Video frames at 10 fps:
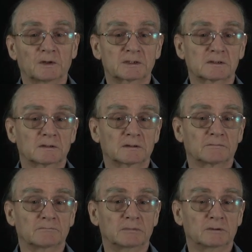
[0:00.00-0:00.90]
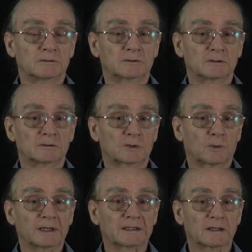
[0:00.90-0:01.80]
it's
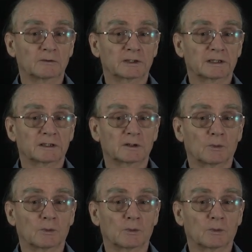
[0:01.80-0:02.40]
quite elongated